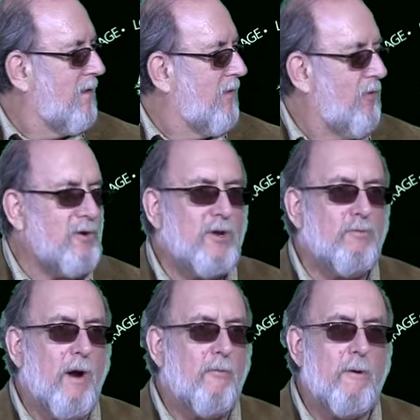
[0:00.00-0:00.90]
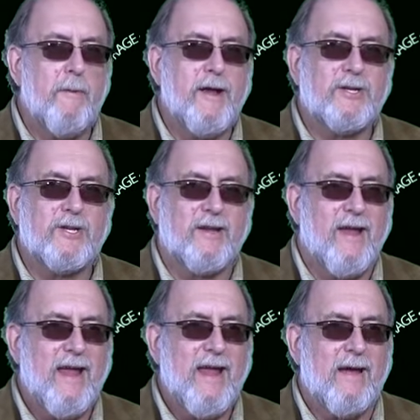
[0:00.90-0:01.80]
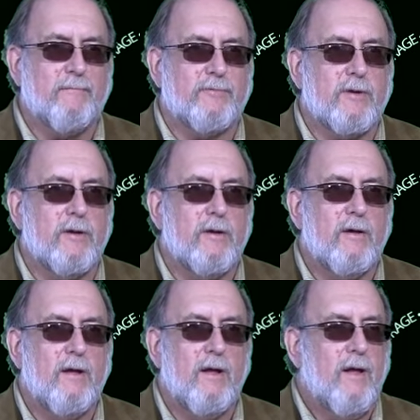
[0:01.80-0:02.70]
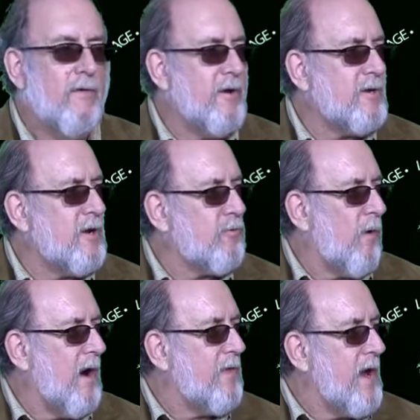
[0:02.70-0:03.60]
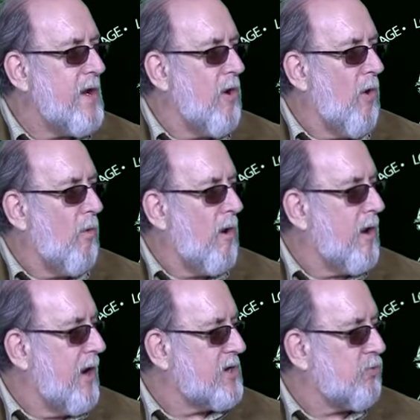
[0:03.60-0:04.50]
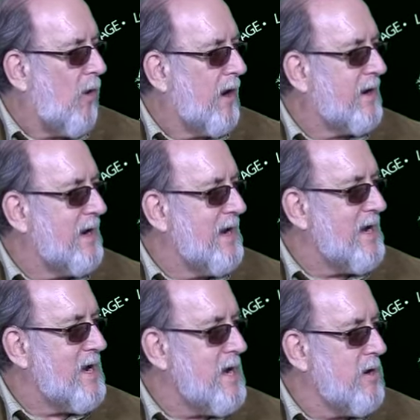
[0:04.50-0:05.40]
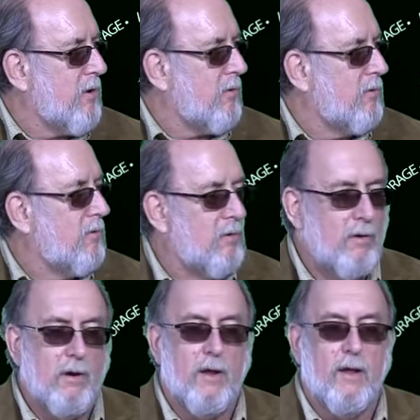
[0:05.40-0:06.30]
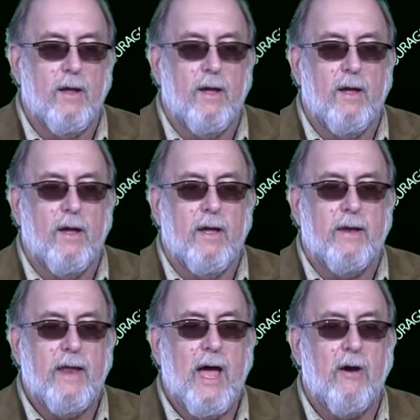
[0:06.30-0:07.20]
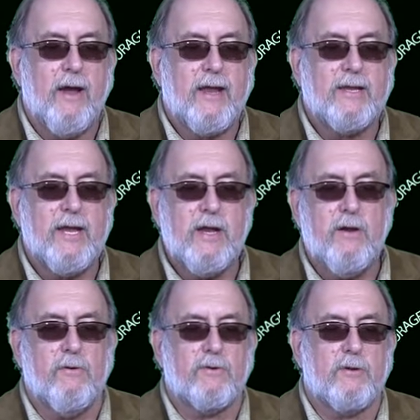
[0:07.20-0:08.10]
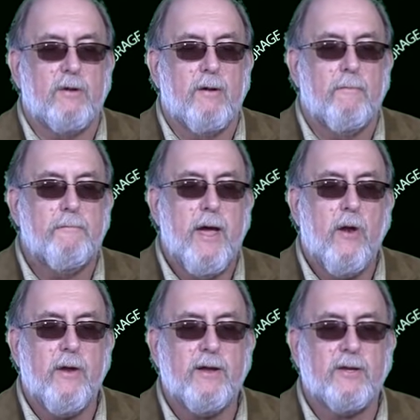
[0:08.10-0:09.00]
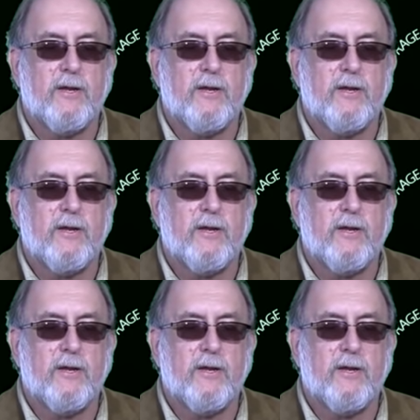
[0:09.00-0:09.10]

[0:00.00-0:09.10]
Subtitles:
This is why we're being scammed. This is why they don't want us walking in here. Now, it continues. Penalties and